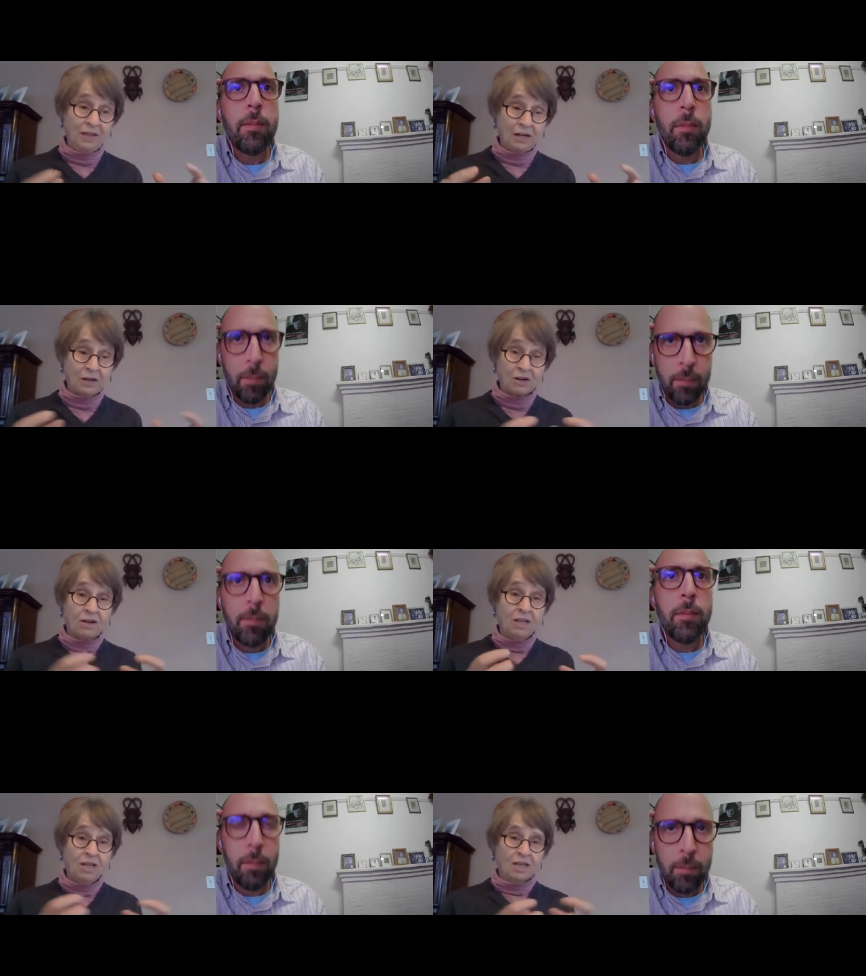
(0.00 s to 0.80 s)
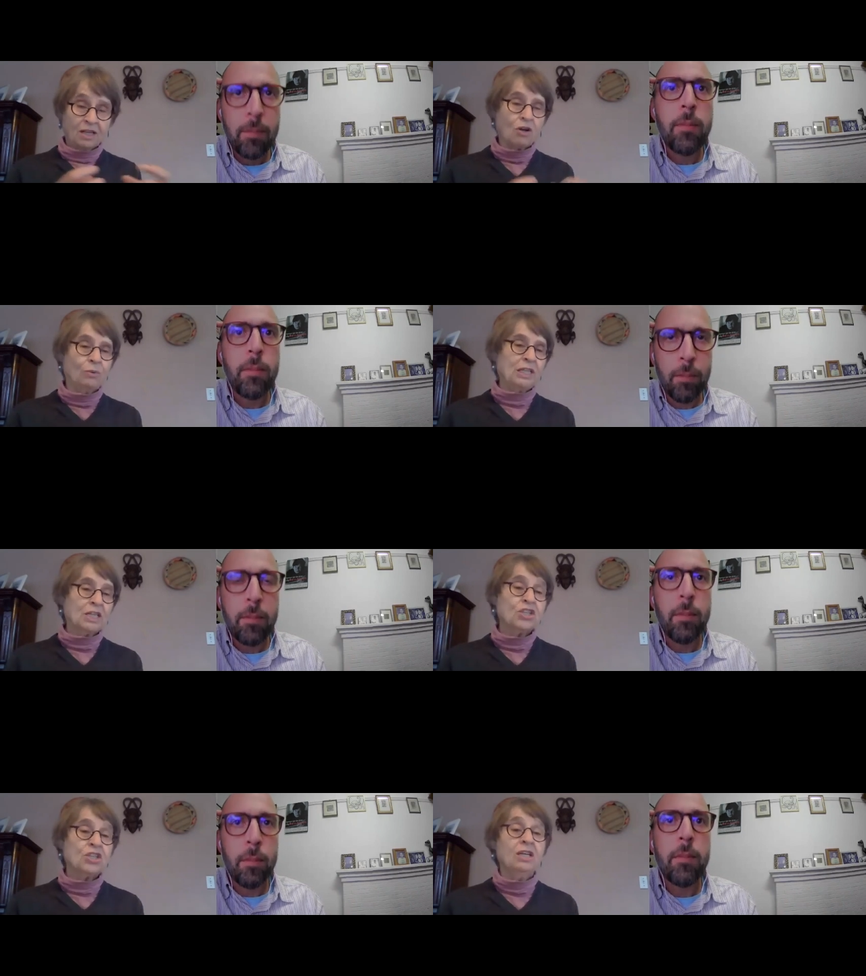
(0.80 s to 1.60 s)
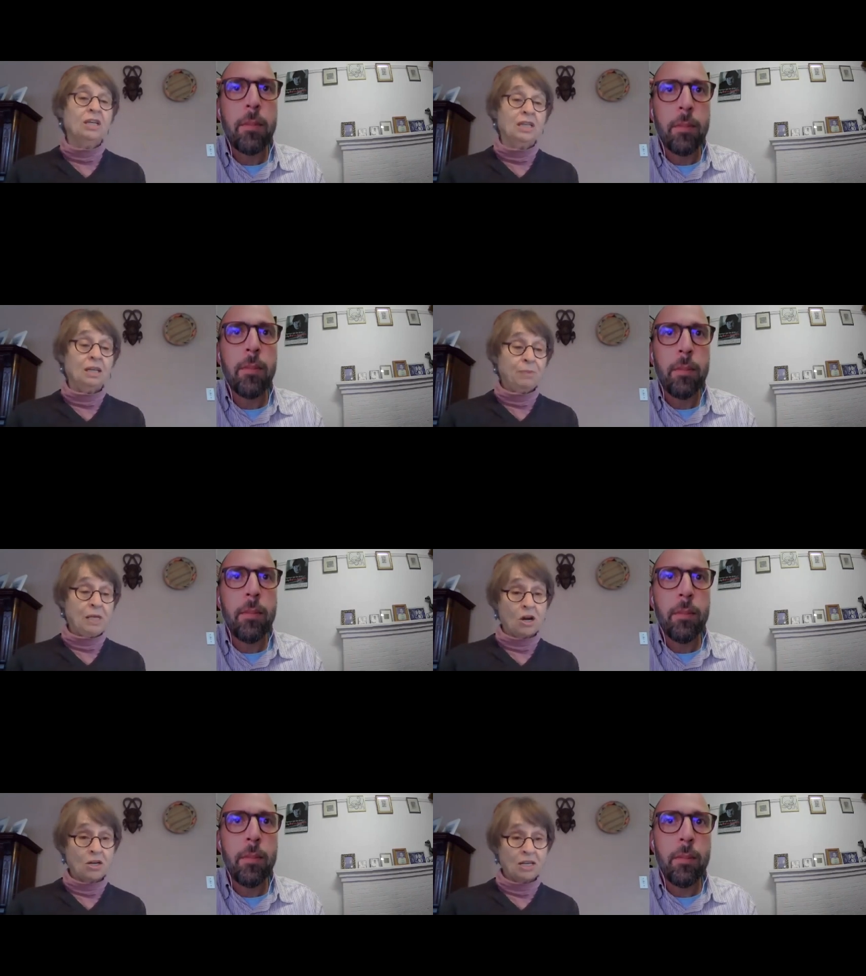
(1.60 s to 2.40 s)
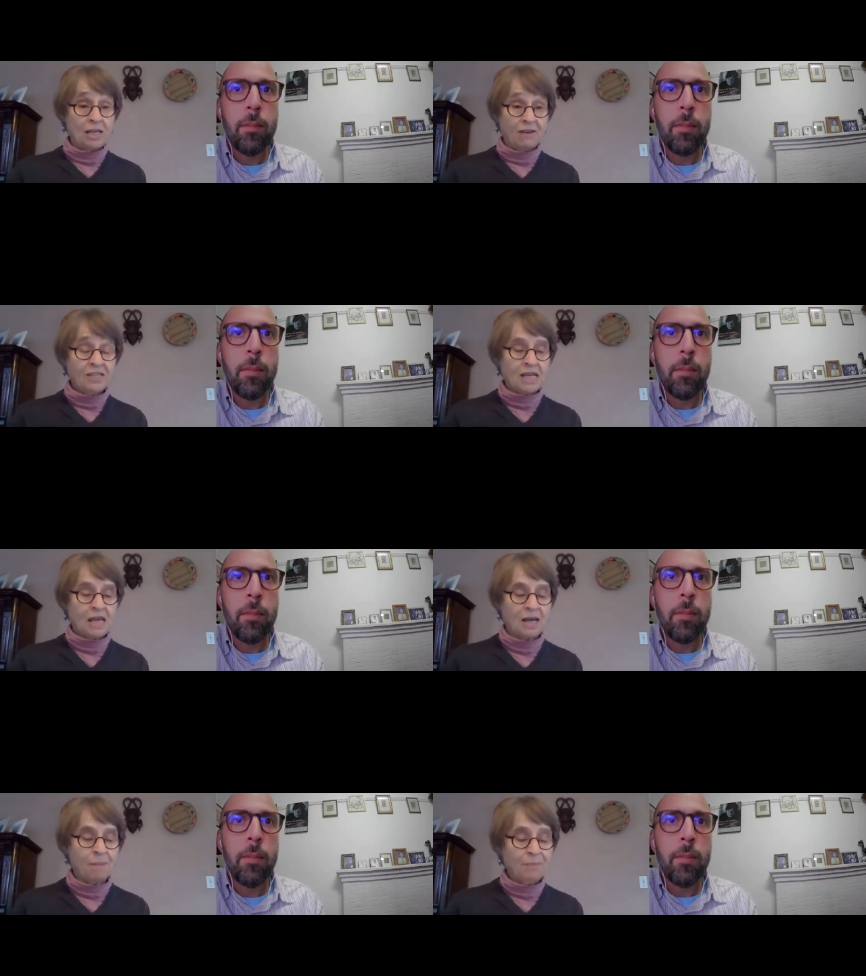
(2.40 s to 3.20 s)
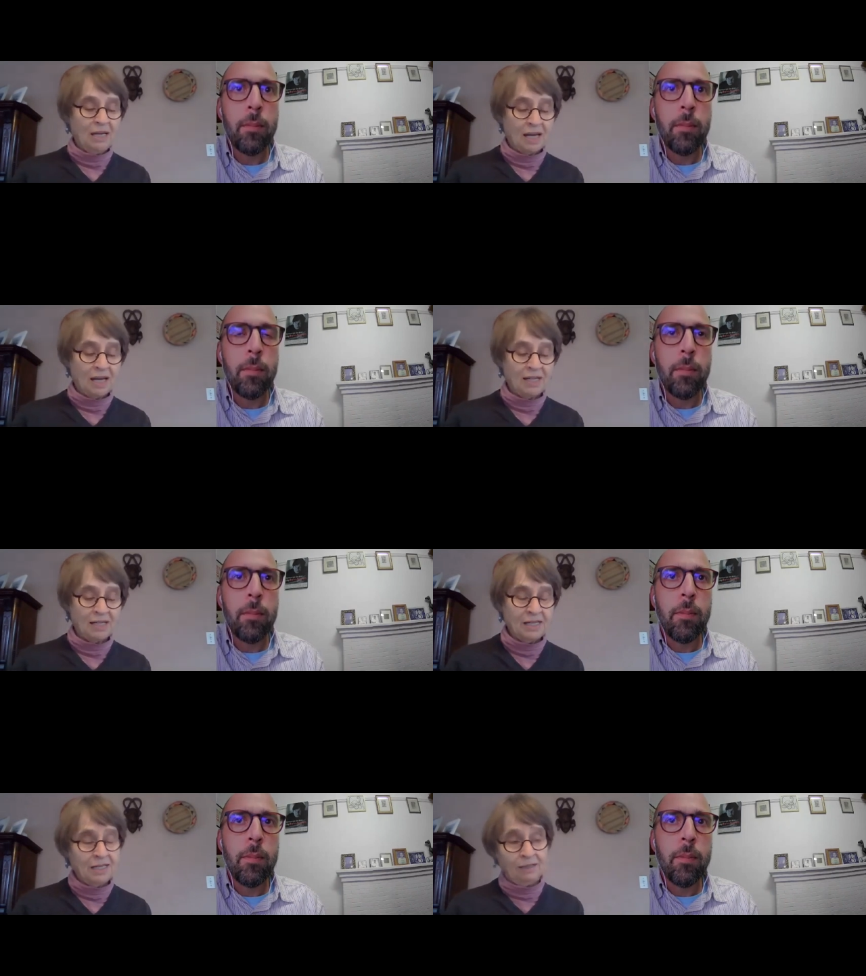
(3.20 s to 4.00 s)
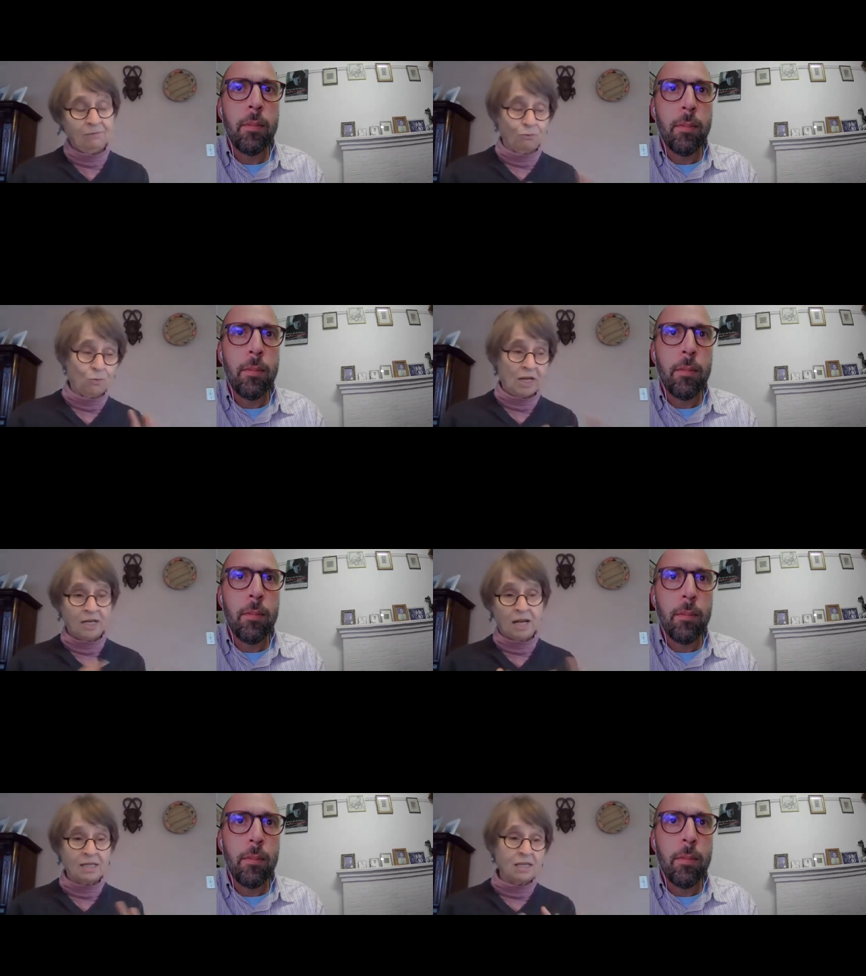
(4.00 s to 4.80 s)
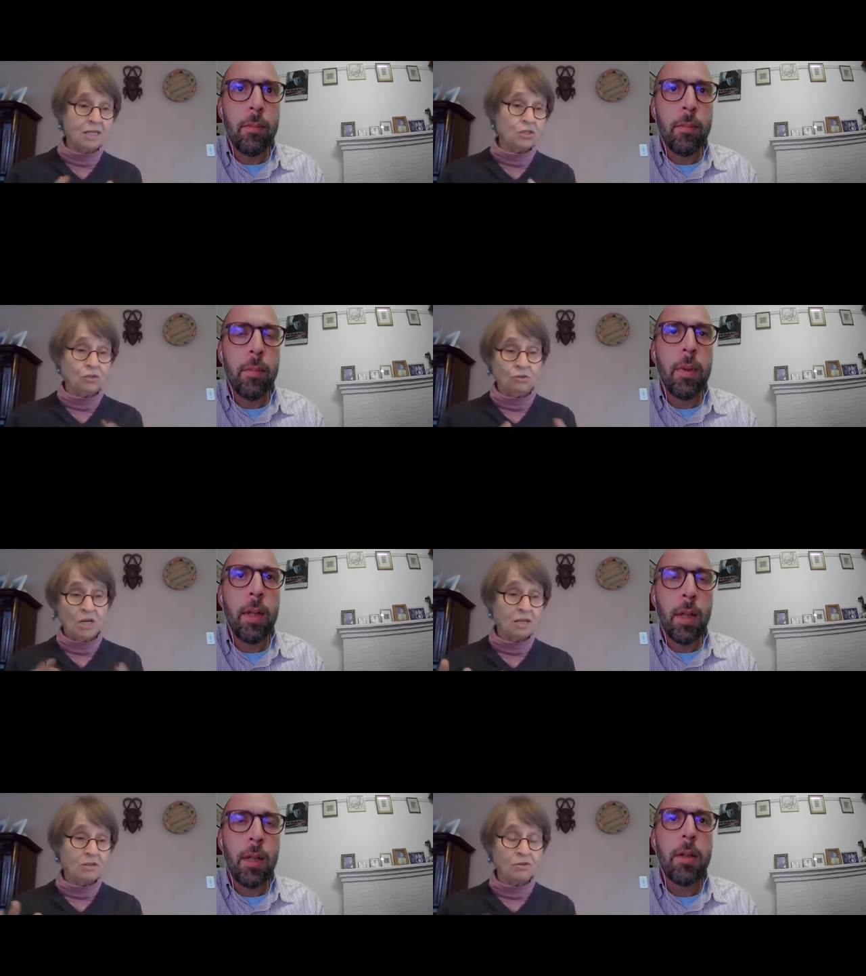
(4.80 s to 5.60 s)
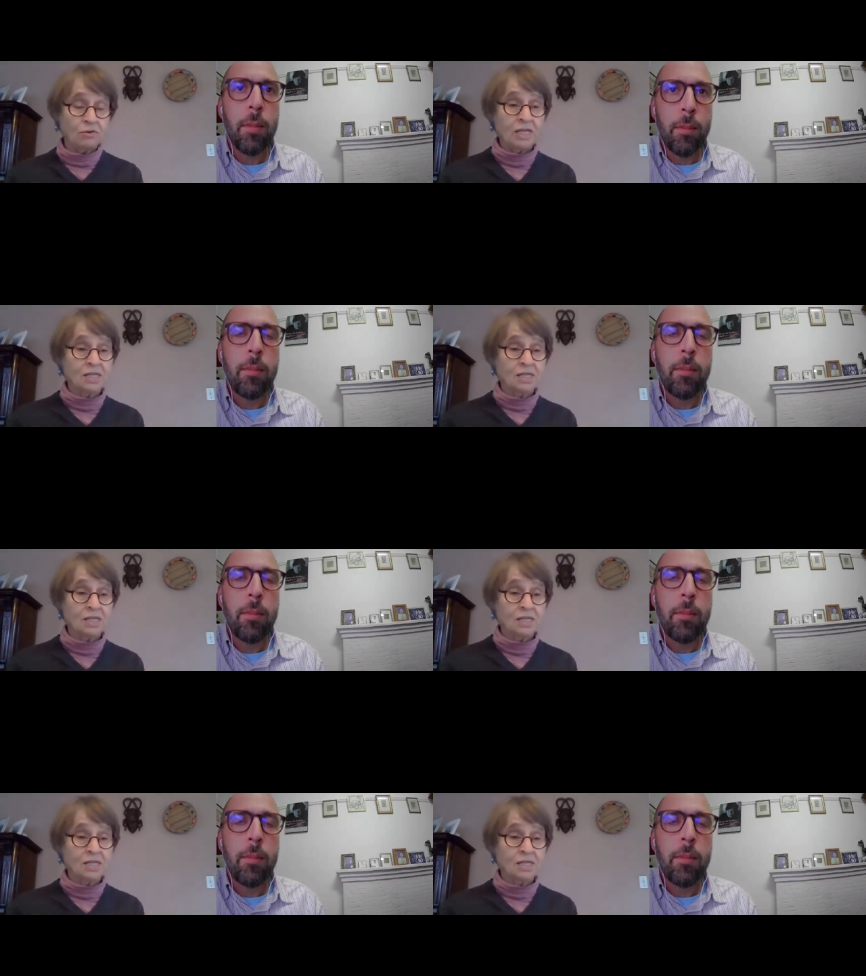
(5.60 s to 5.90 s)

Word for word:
Speaker 1: their coalition EPRDF set up in 91, 92, 93 yes.